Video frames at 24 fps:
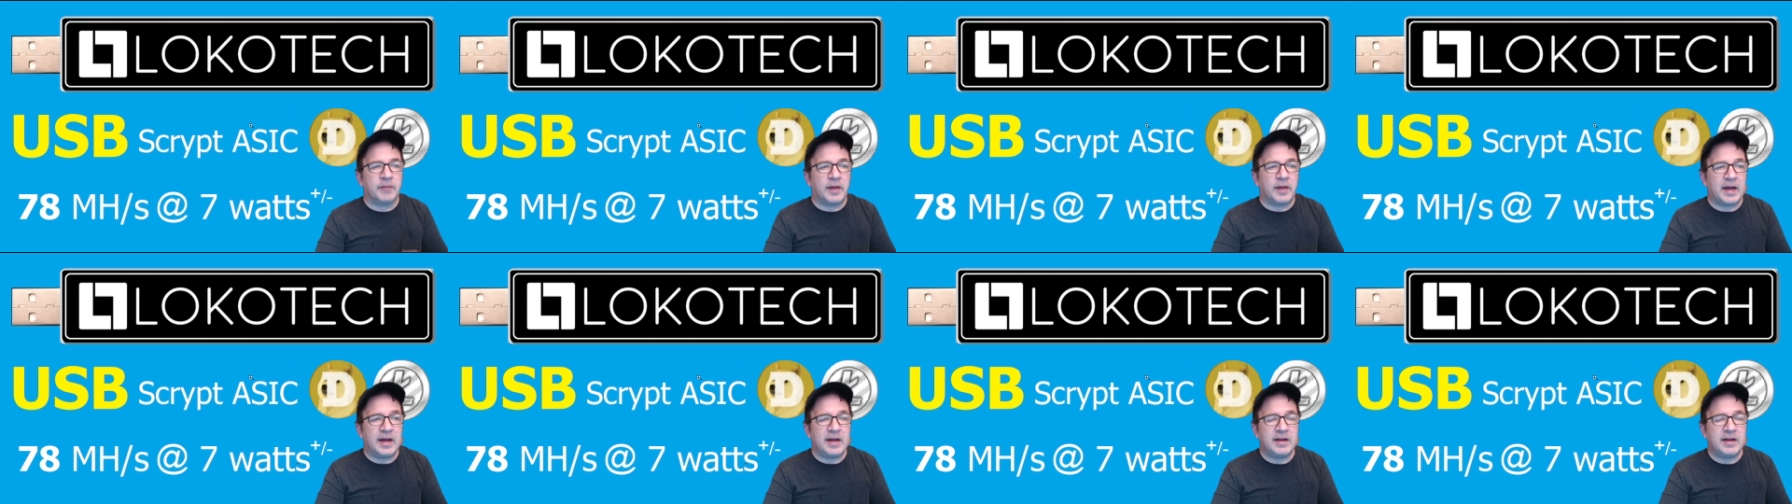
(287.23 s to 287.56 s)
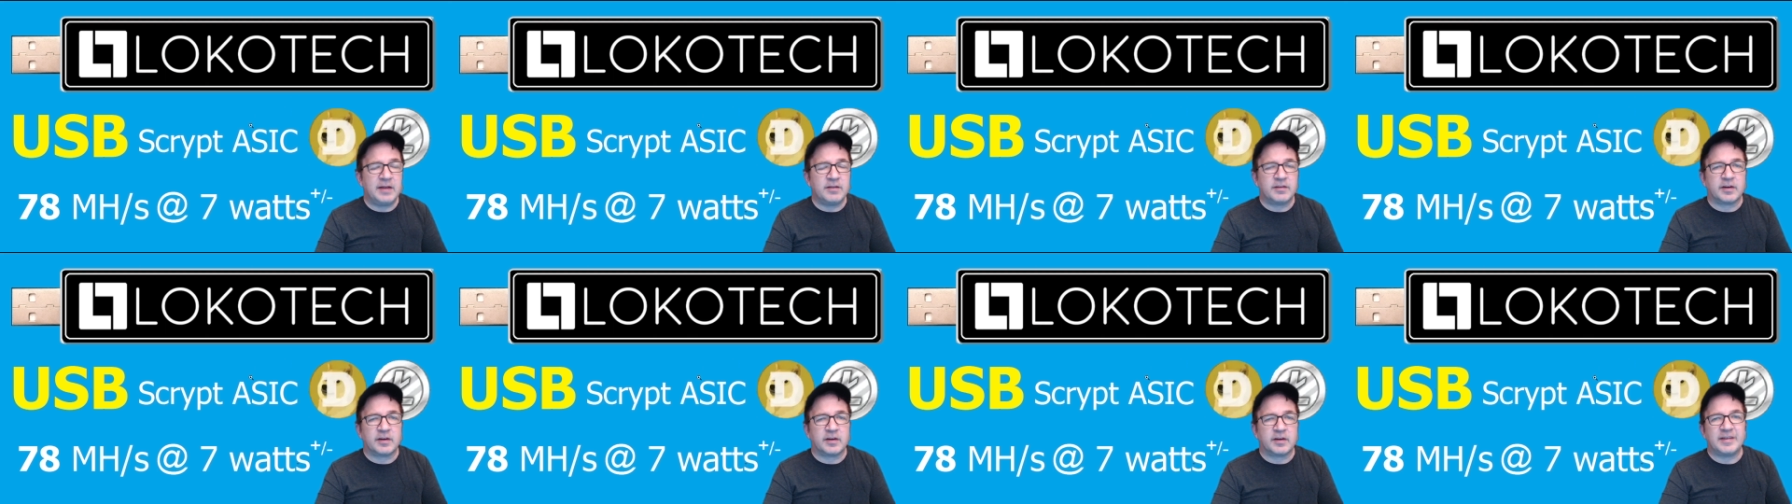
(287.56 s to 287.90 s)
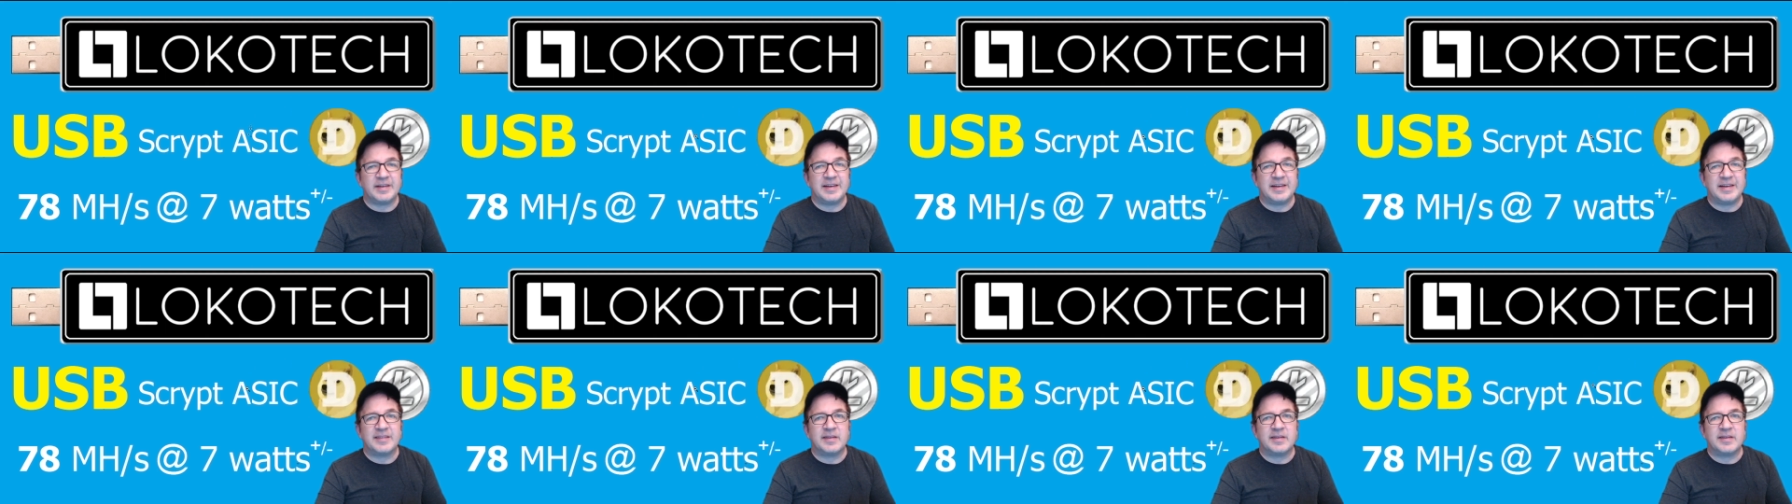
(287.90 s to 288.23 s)
ASICs
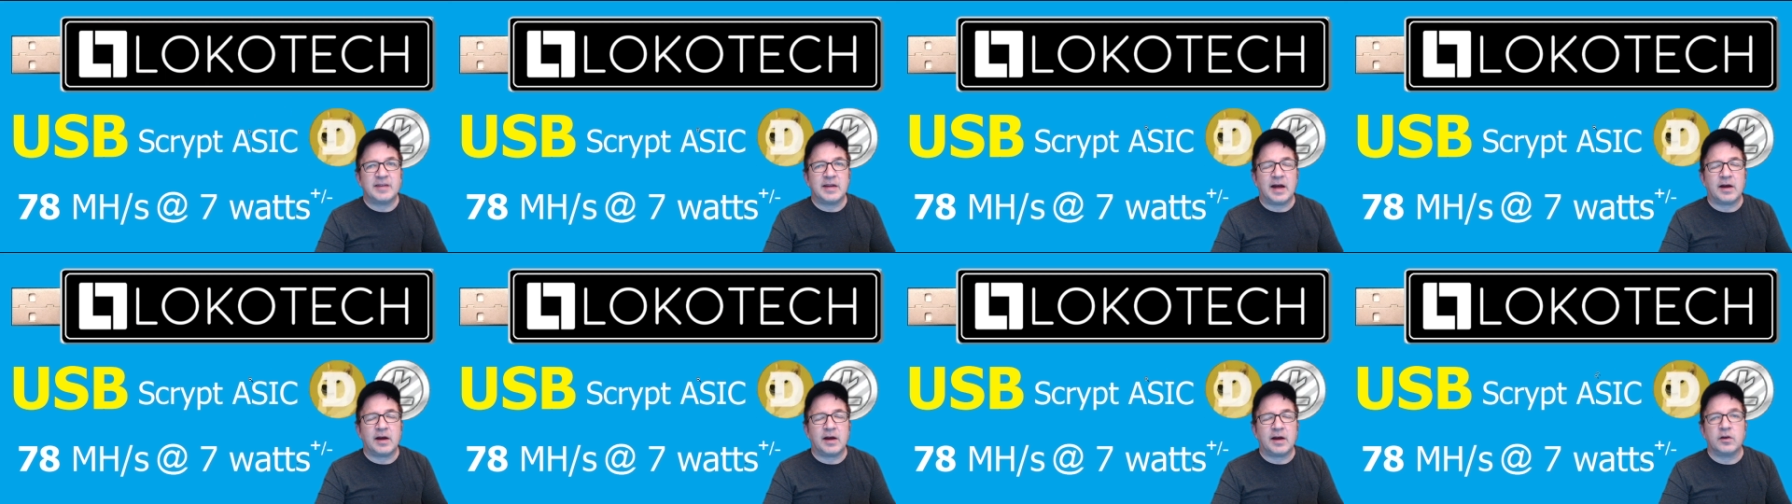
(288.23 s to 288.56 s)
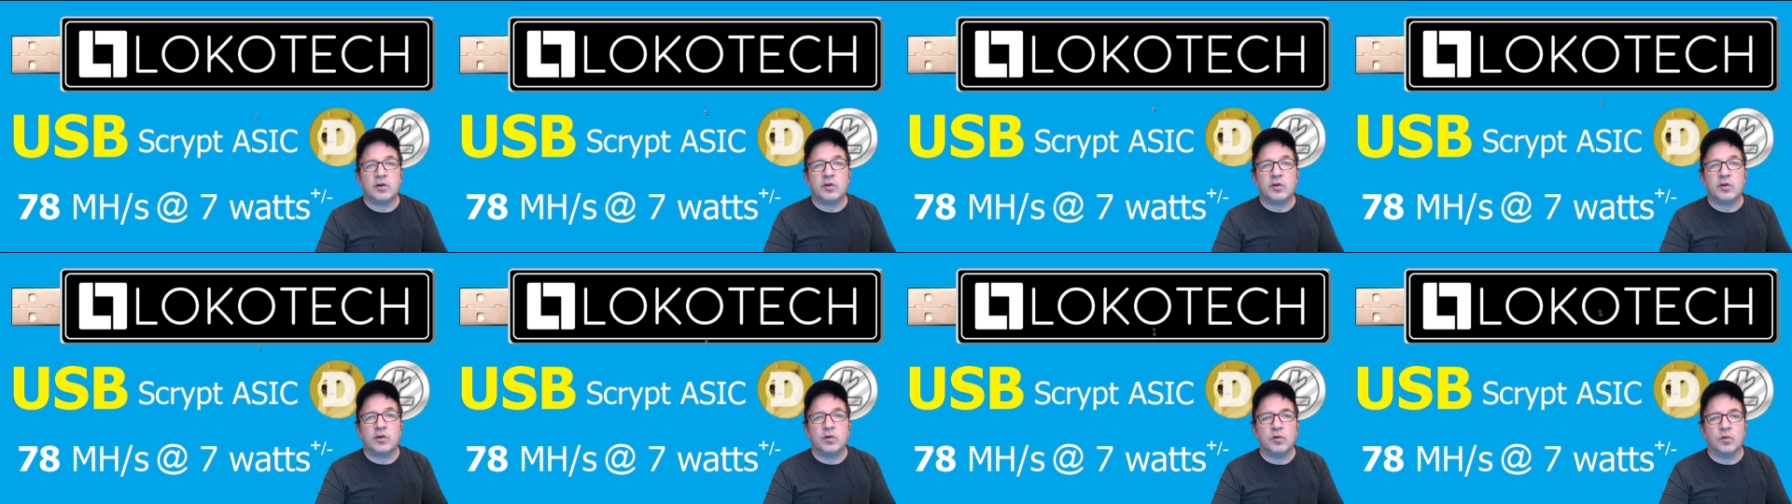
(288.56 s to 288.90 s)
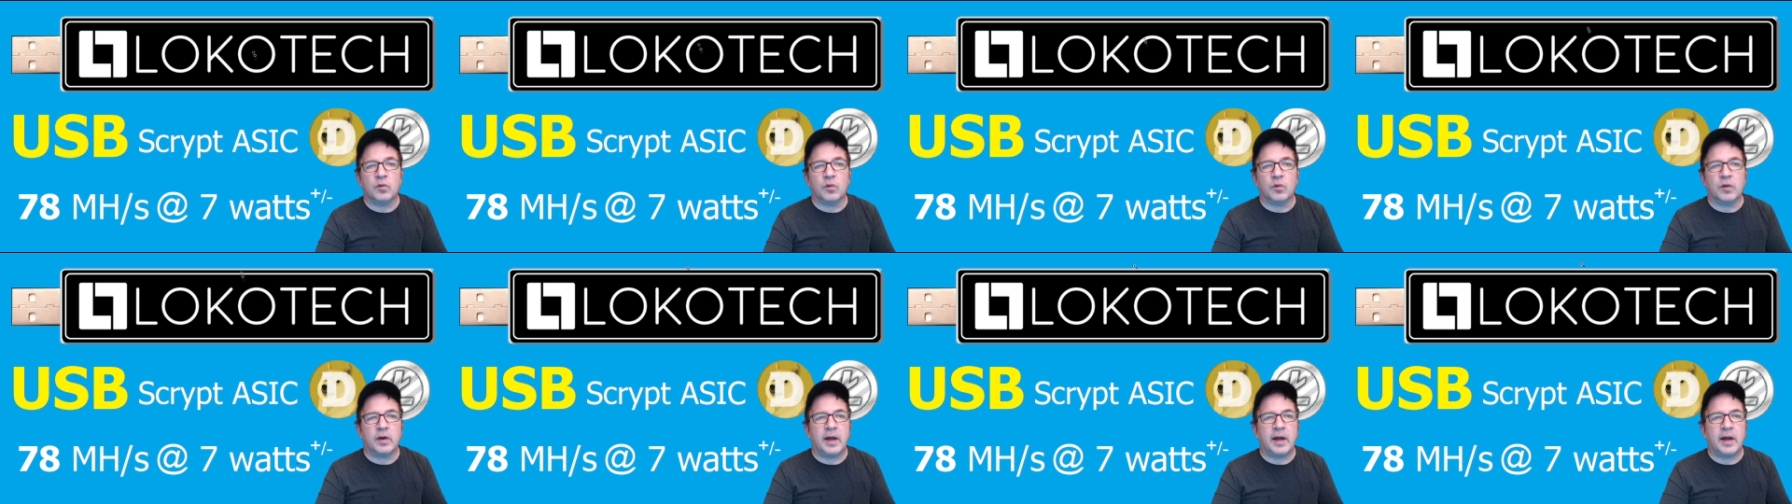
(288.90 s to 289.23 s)
is not new.
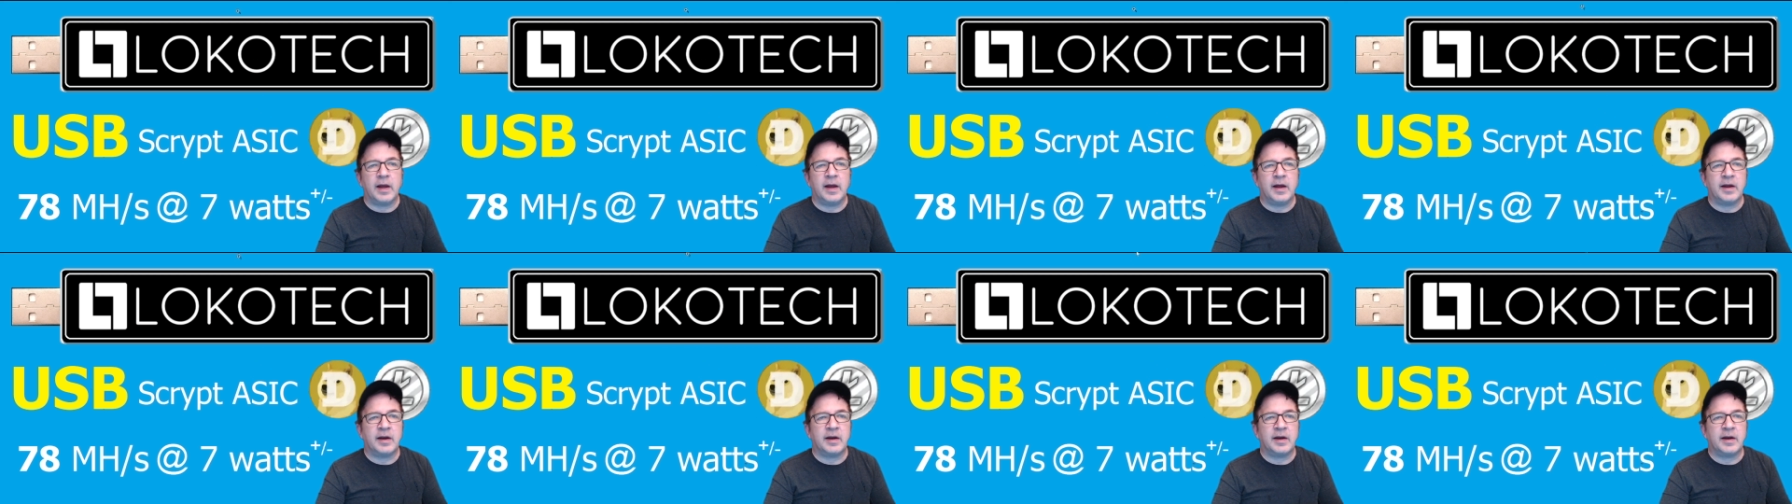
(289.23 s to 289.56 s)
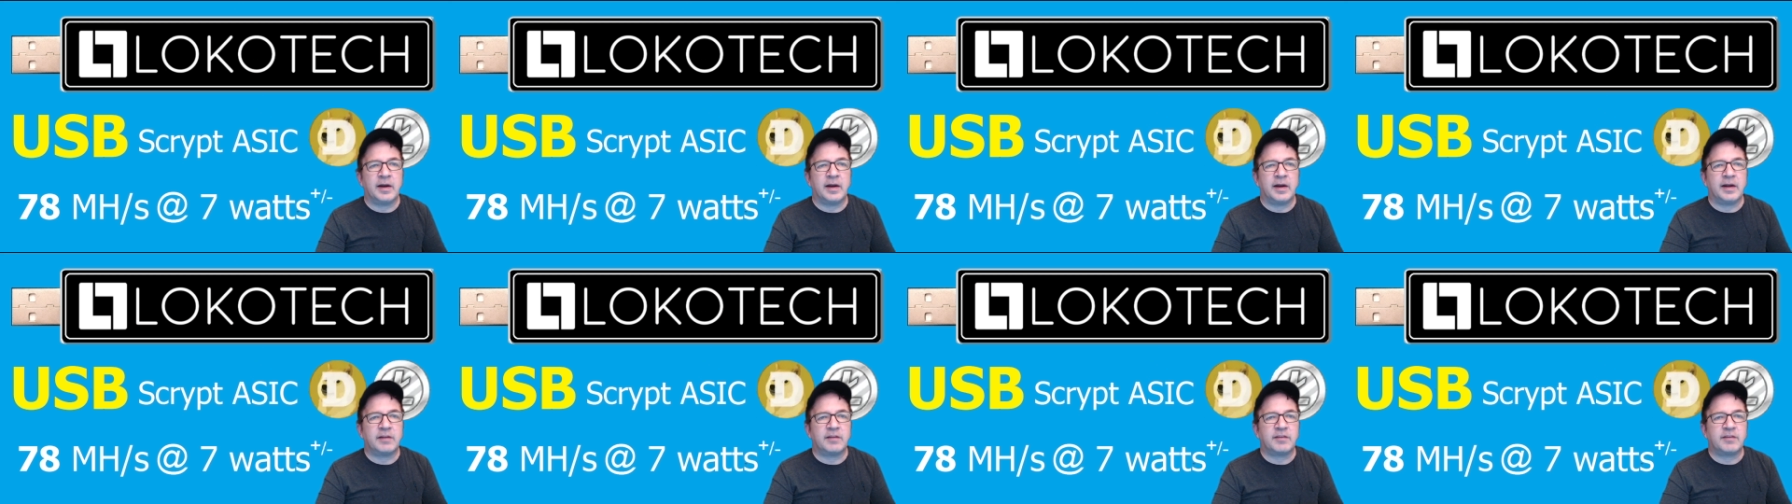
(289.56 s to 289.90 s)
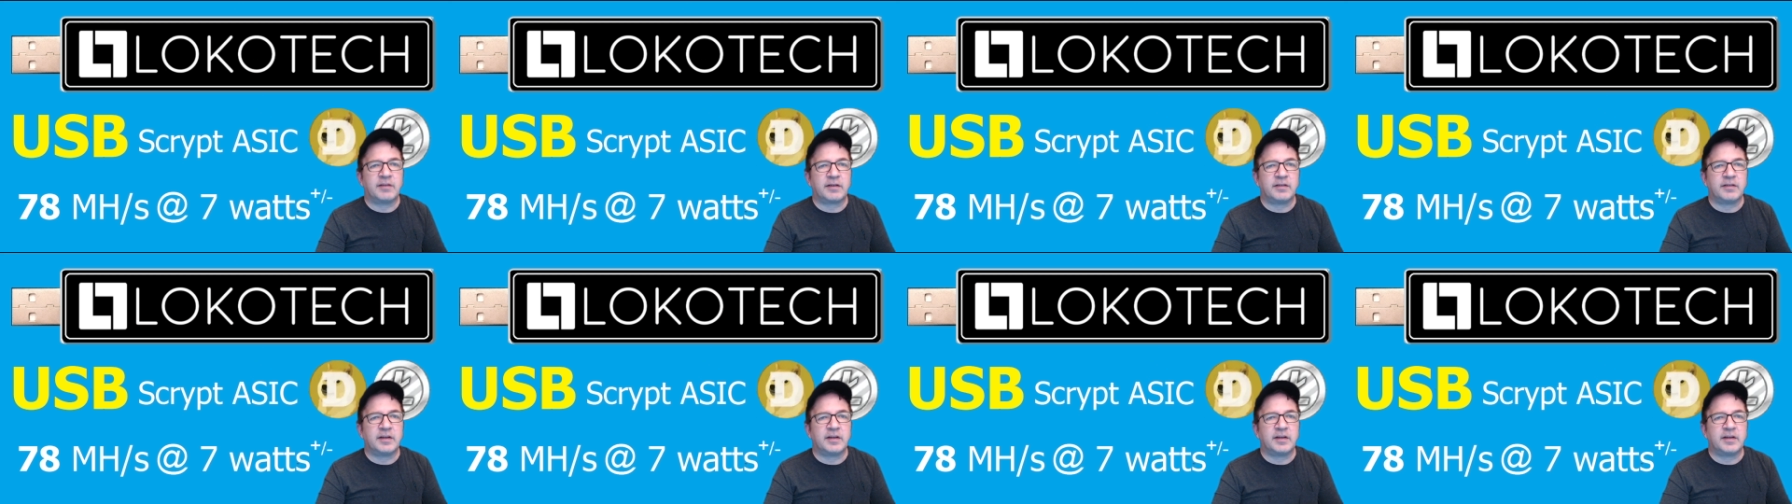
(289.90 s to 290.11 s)
And it's actually